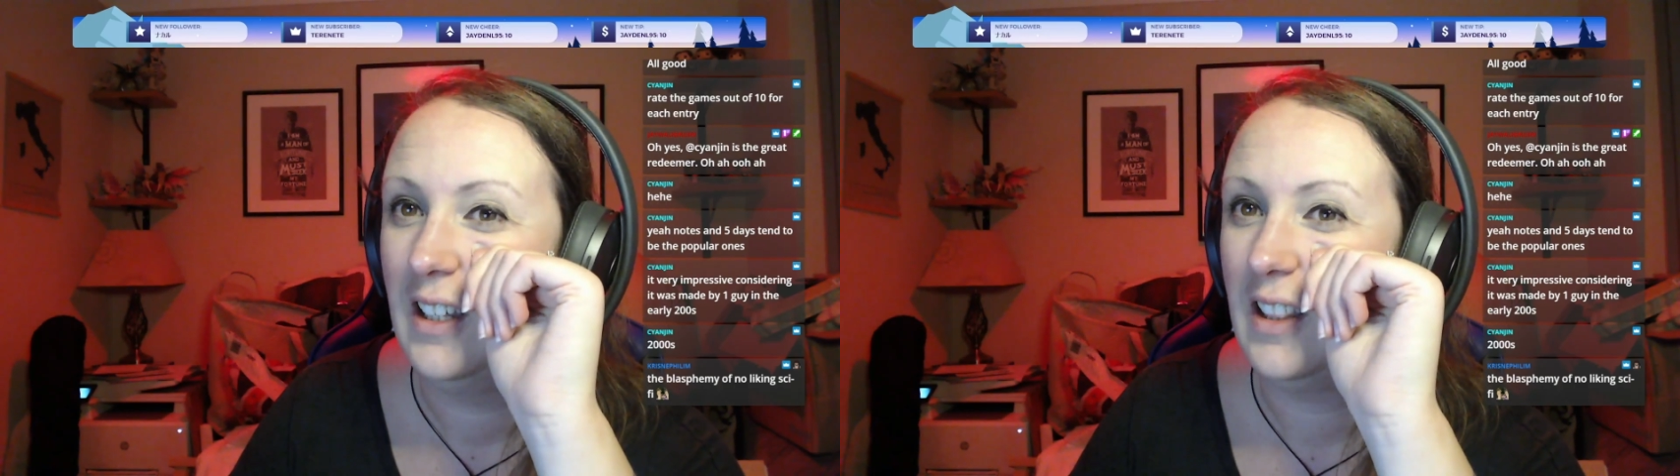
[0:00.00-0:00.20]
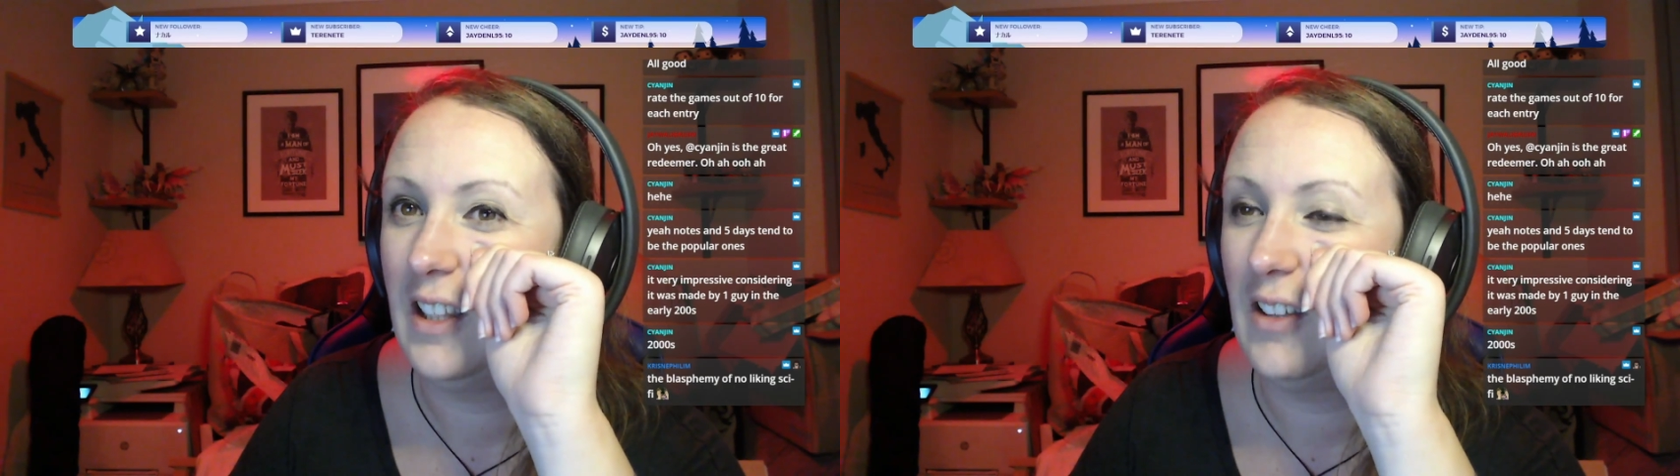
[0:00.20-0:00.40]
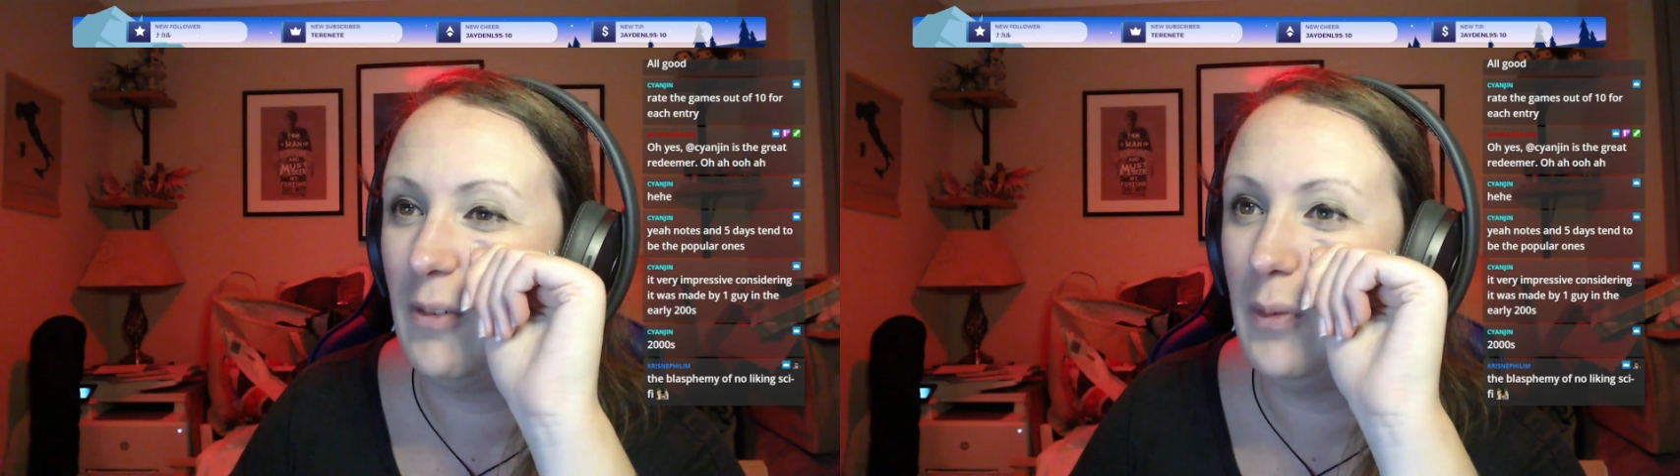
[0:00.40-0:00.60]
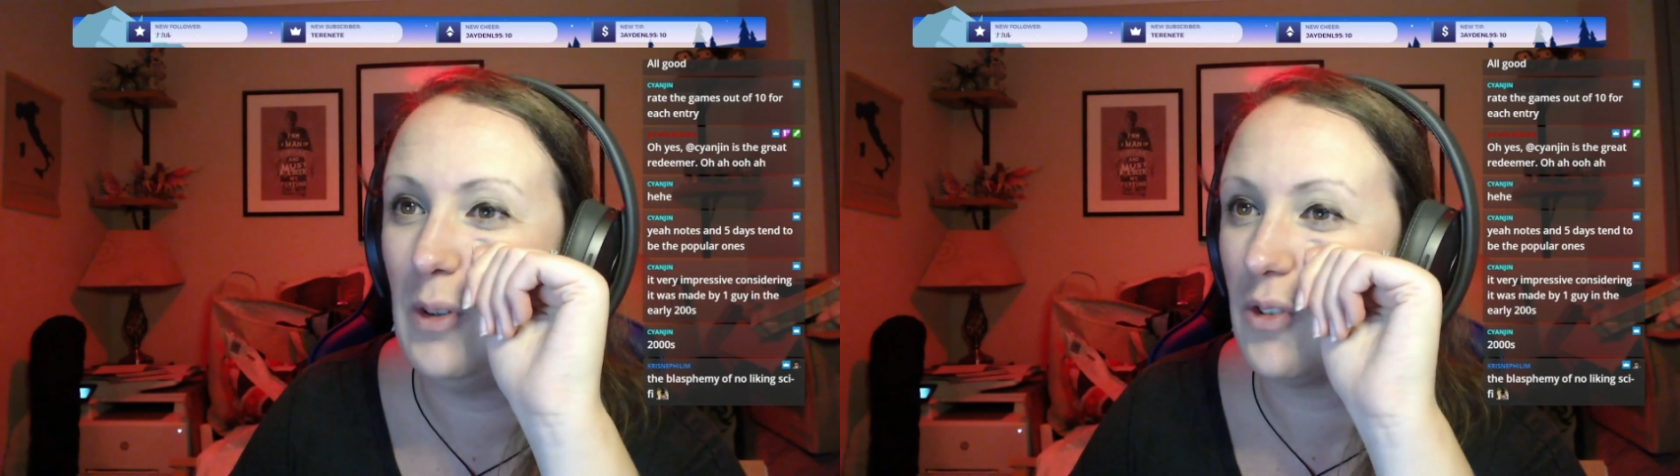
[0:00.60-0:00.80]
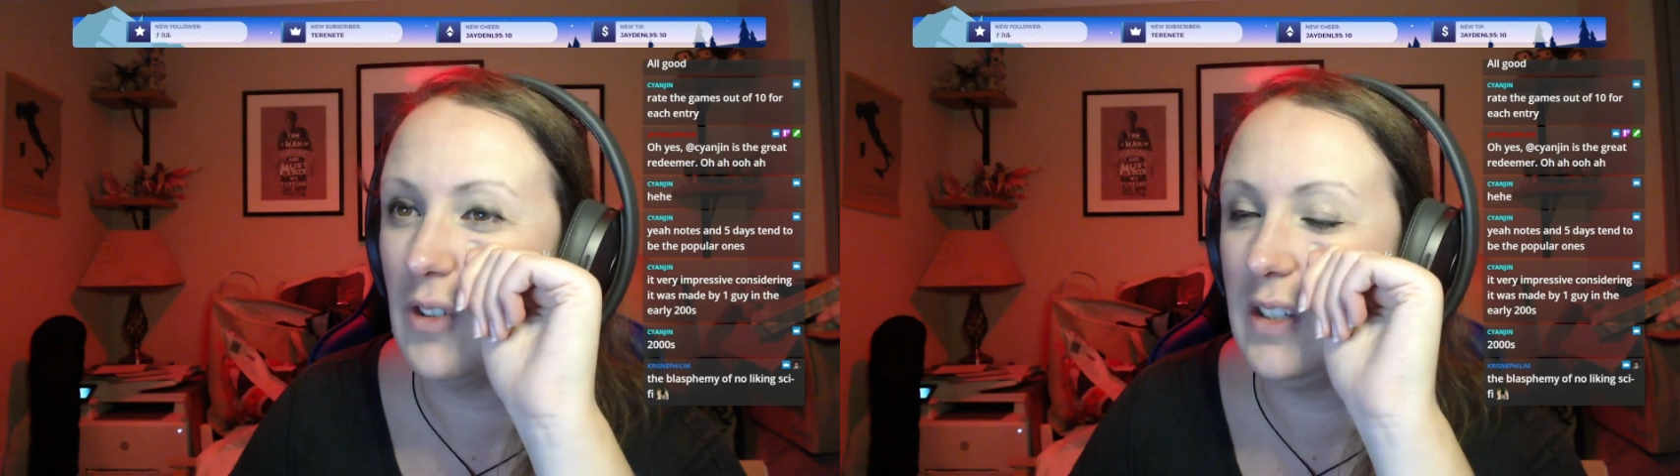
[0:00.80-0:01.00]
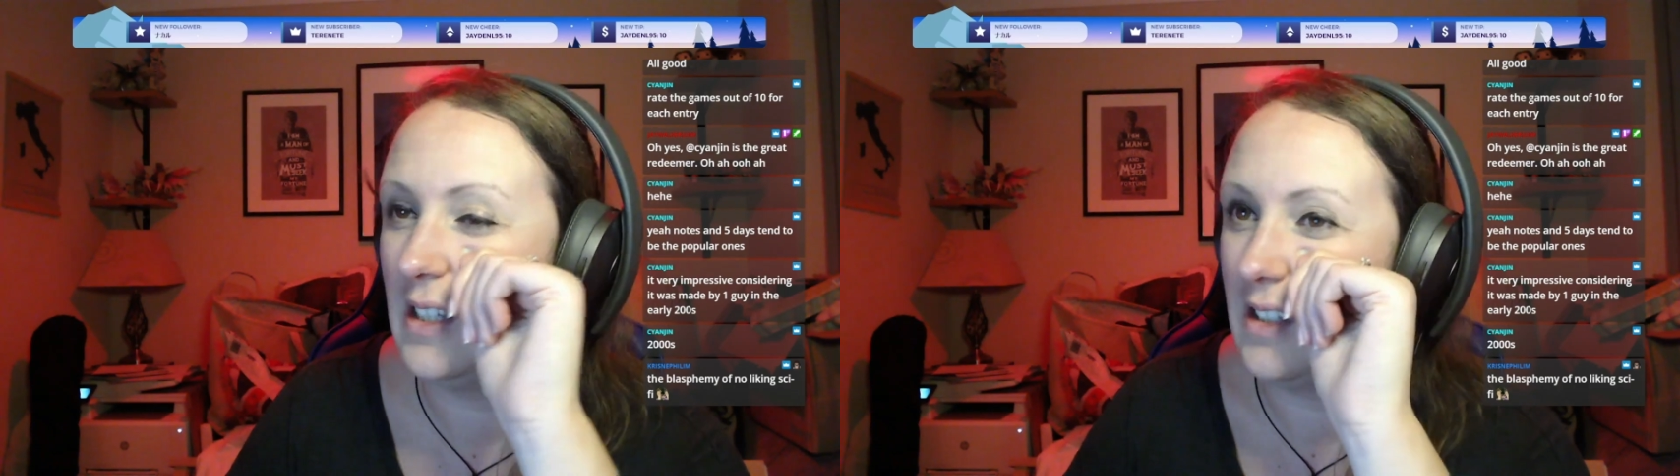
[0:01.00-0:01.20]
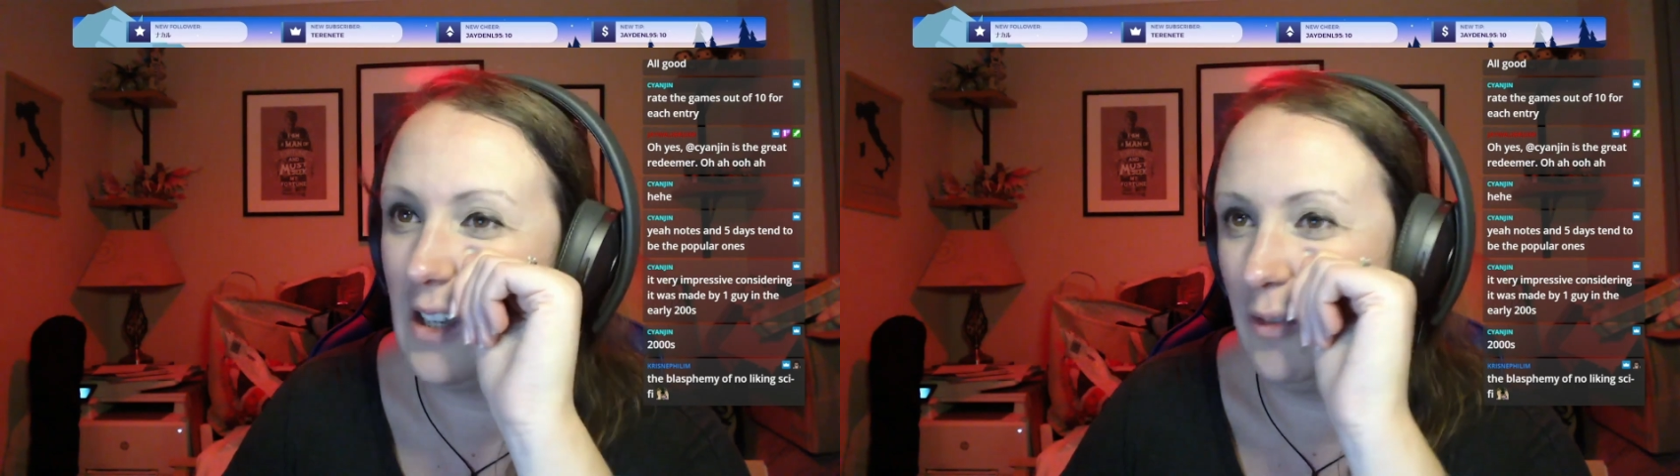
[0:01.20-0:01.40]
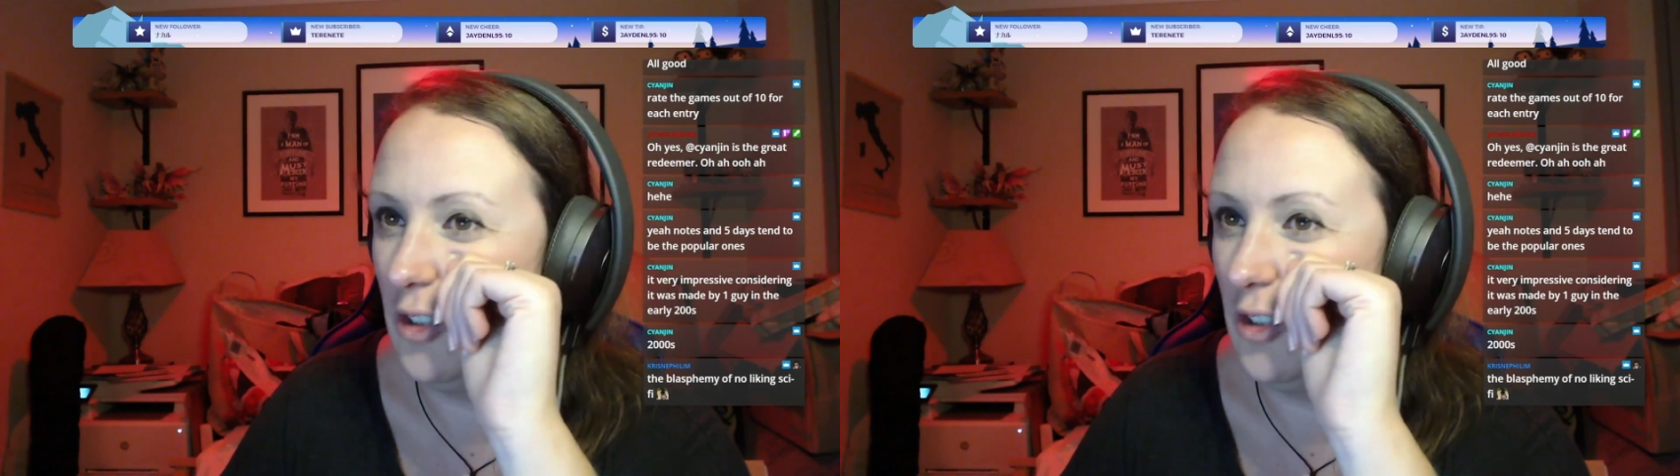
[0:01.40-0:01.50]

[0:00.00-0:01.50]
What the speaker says: that futuristic stuff